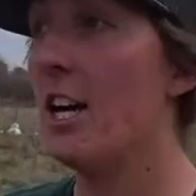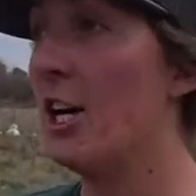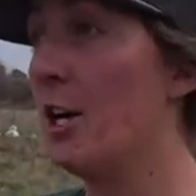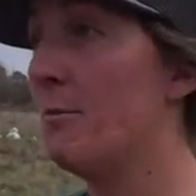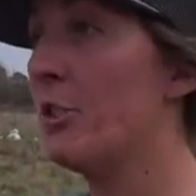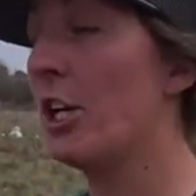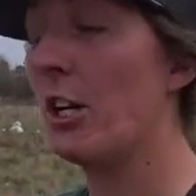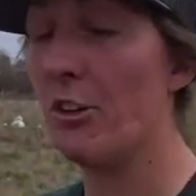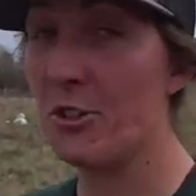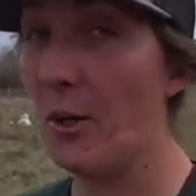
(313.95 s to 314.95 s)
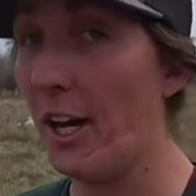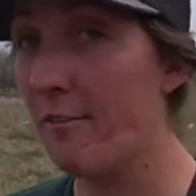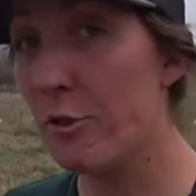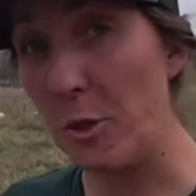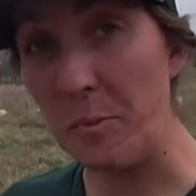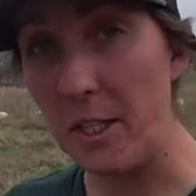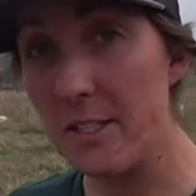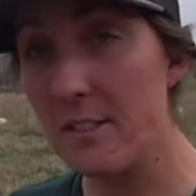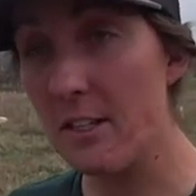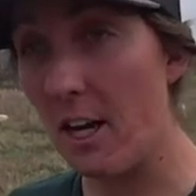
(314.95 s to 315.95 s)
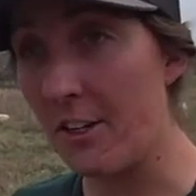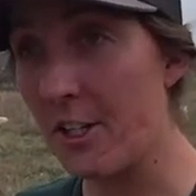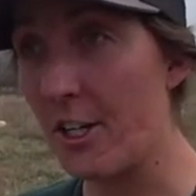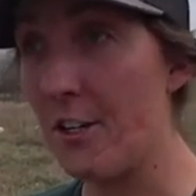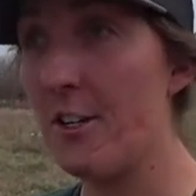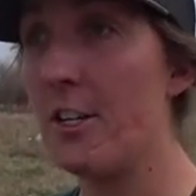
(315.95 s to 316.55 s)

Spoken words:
She can also have triplets on her,